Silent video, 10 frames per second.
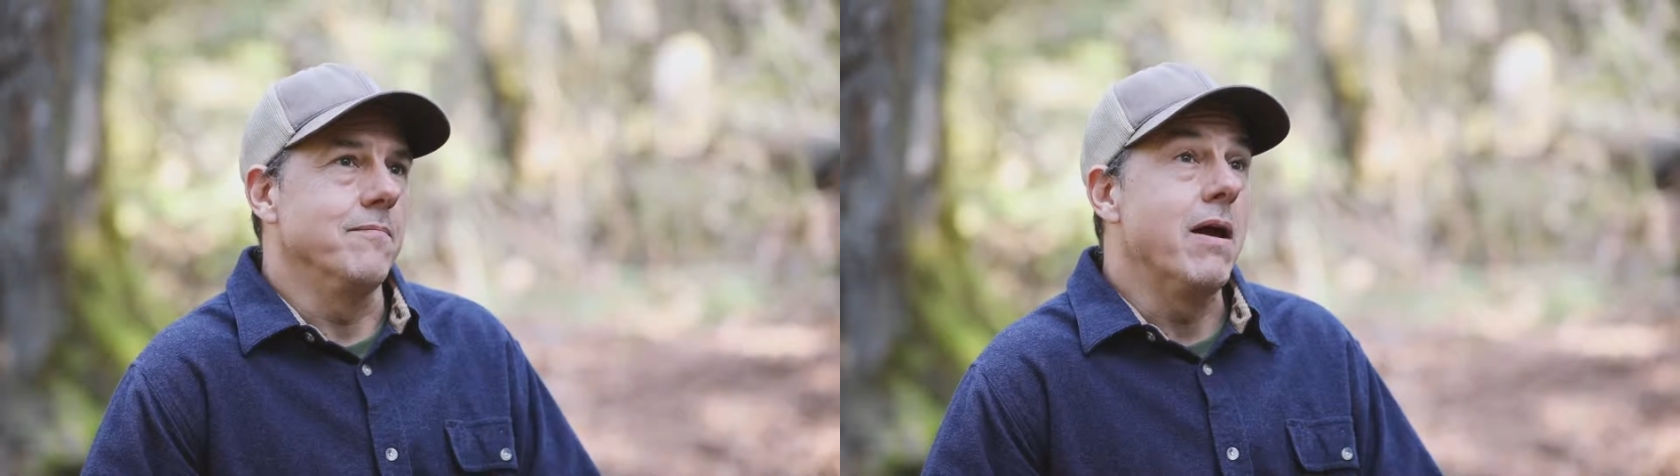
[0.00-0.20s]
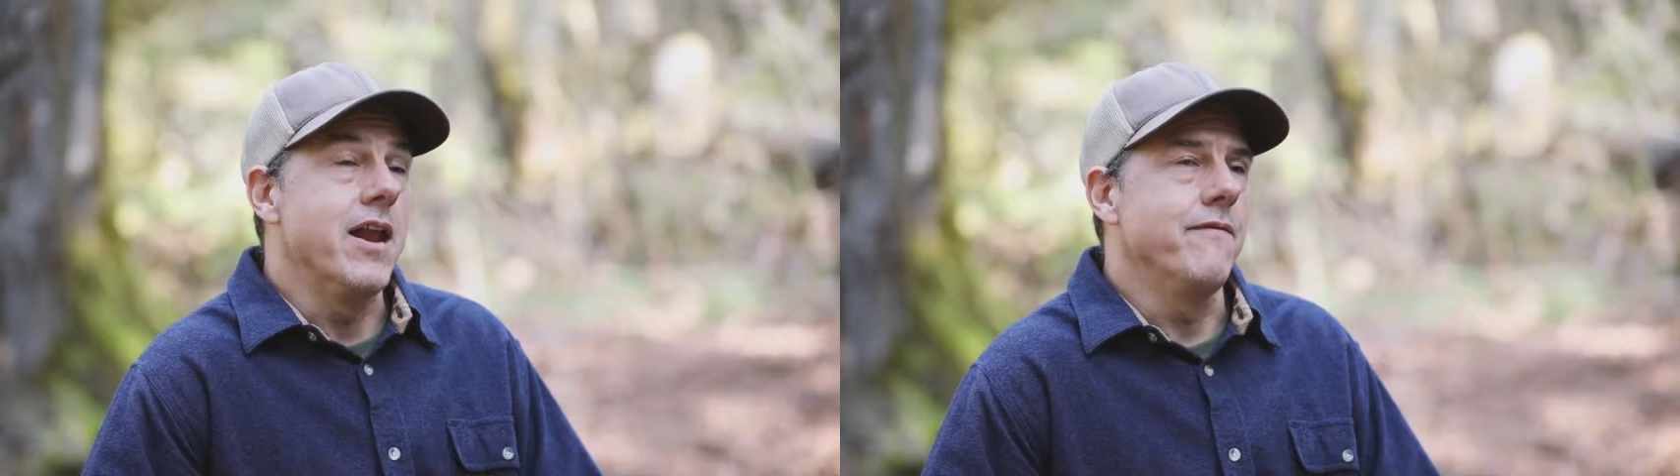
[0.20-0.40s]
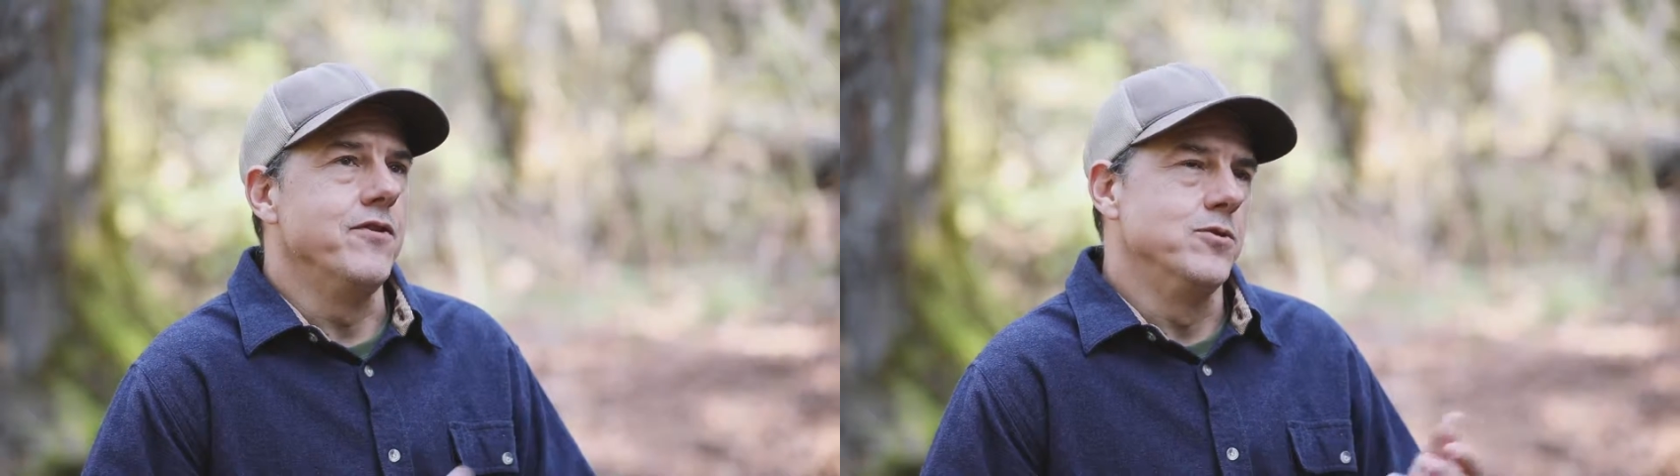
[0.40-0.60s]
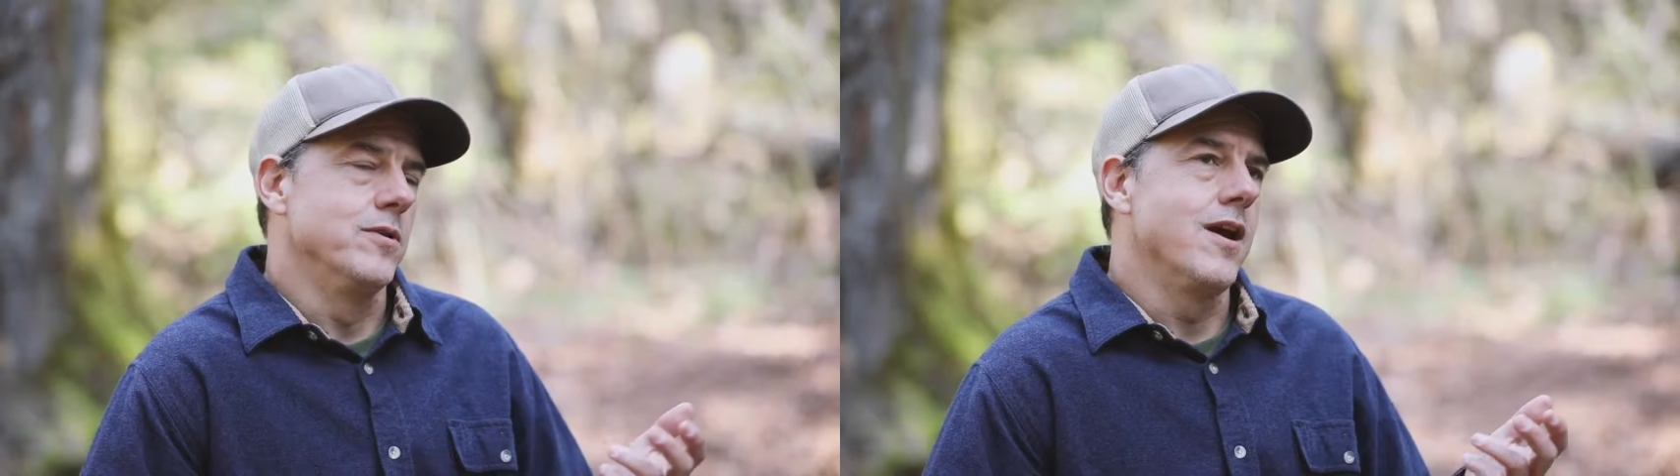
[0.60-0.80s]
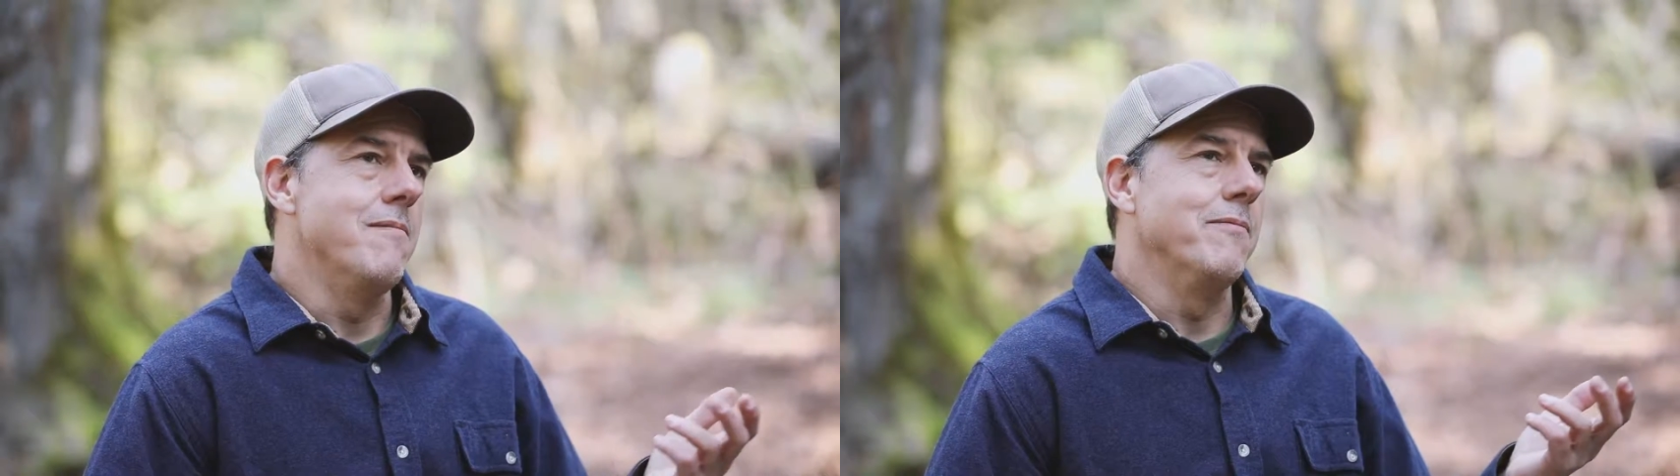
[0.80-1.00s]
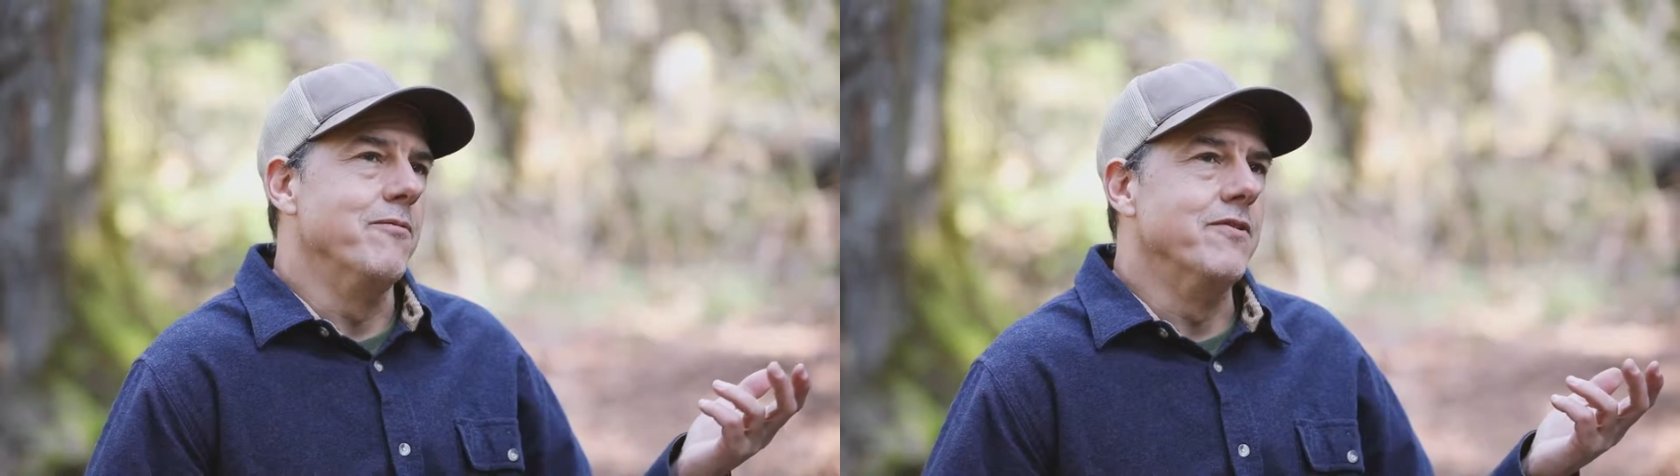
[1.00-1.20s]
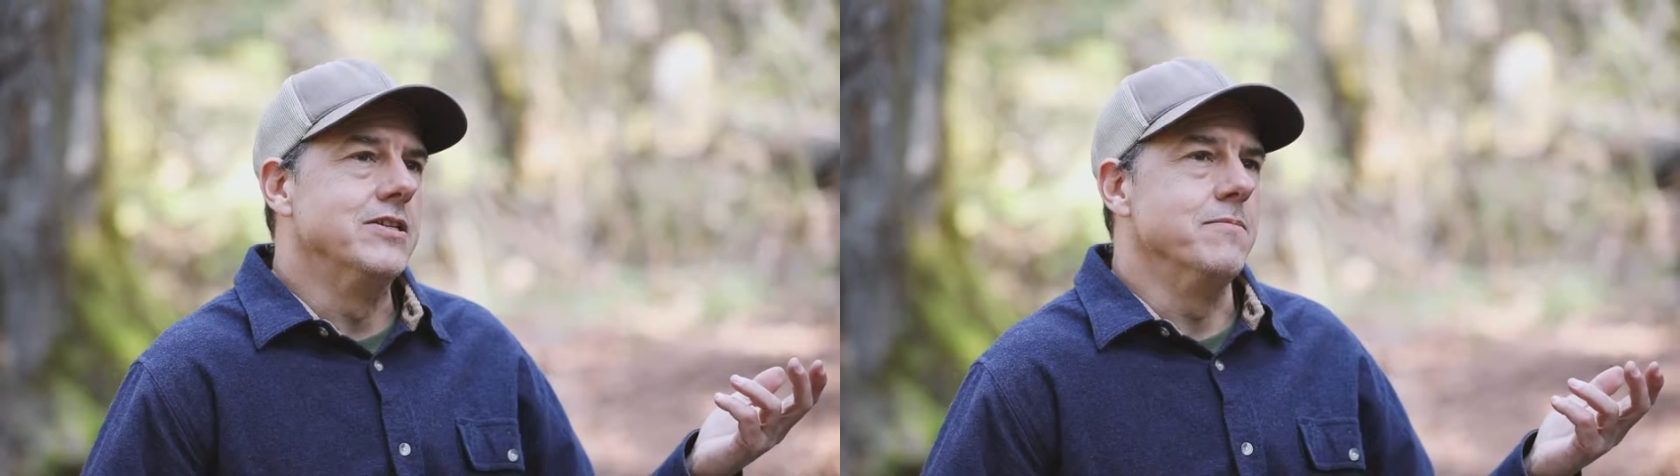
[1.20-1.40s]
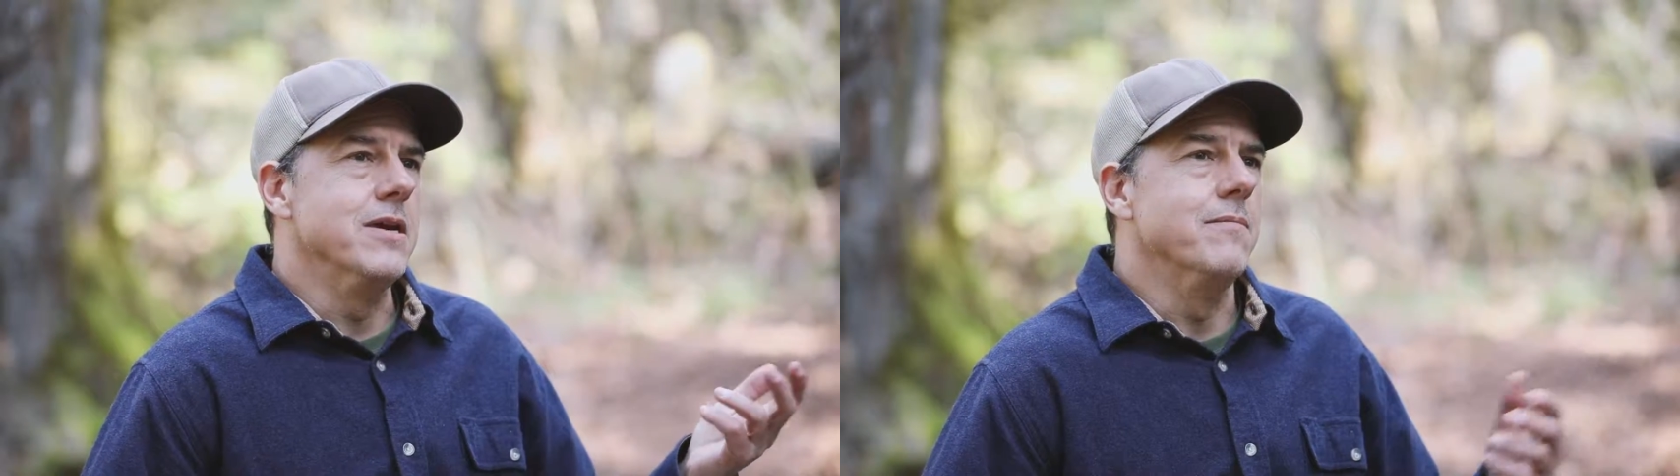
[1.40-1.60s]
my nephews would come up and
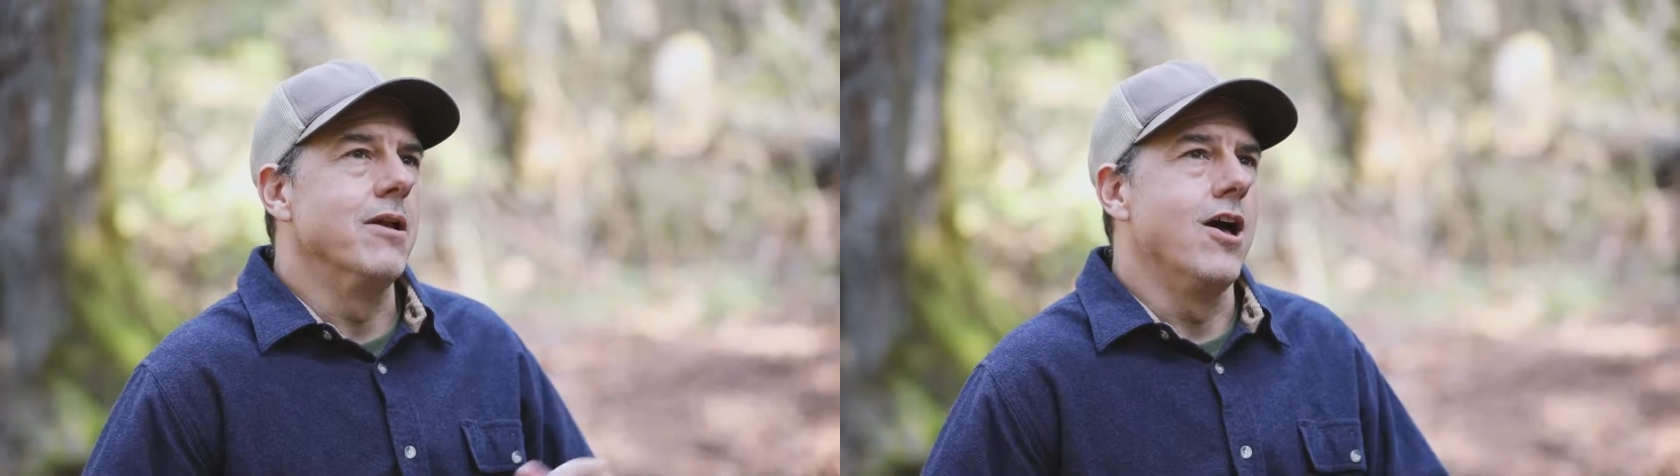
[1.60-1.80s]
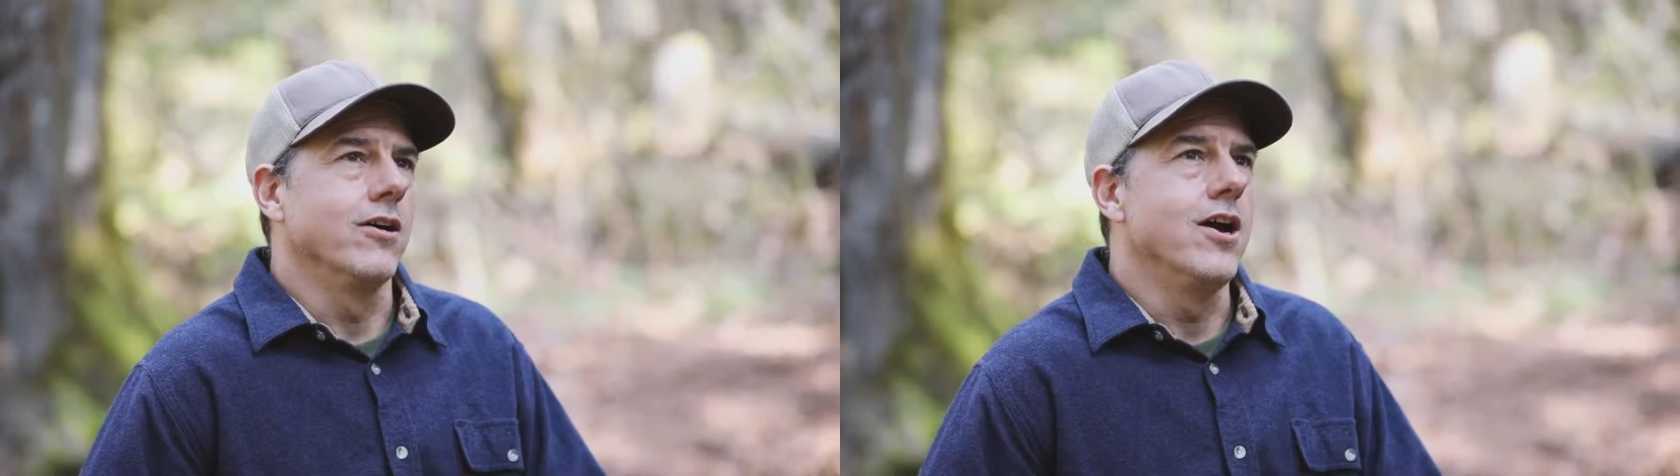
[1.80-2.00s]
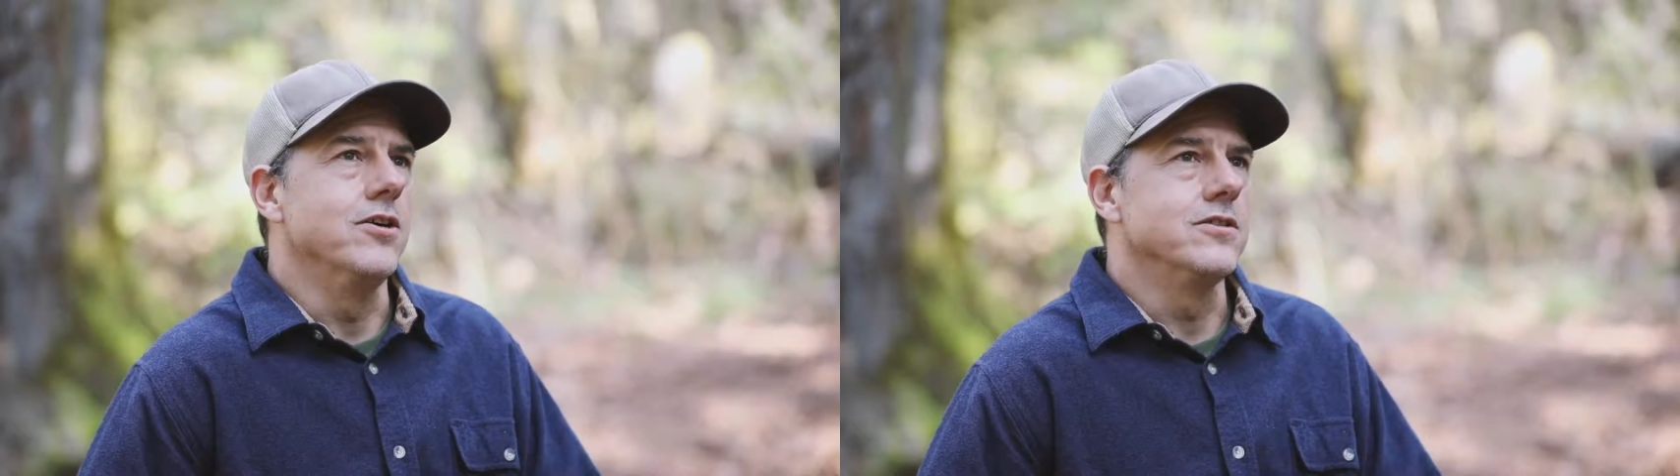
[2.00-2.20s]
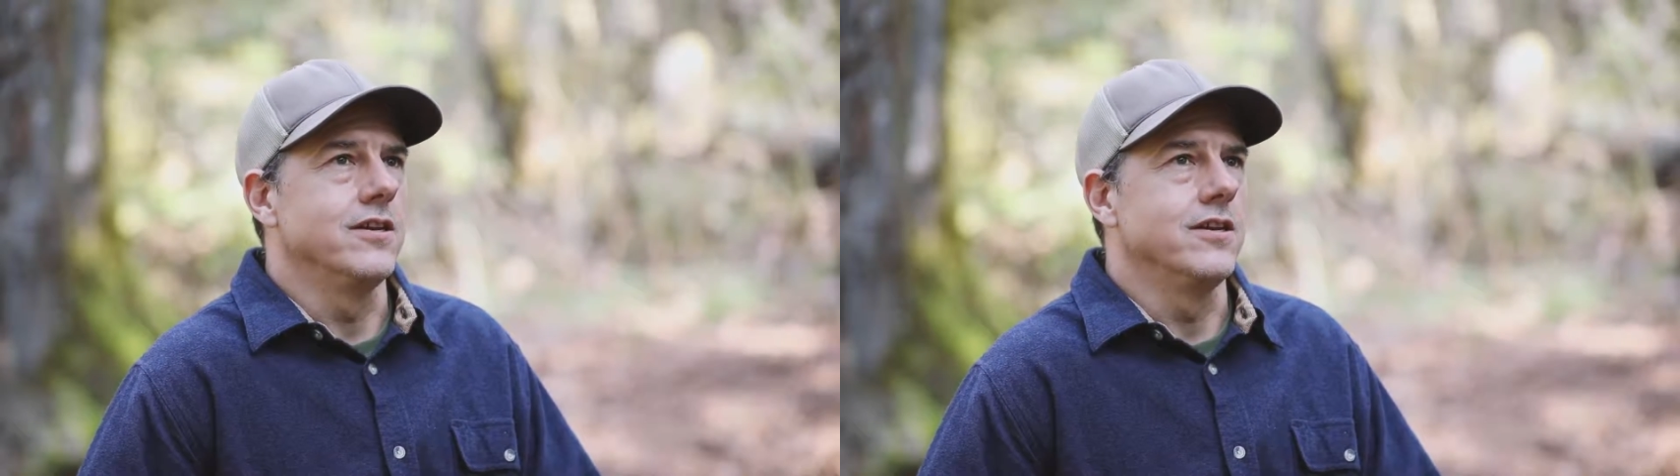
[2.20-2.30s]
visit me at my log house,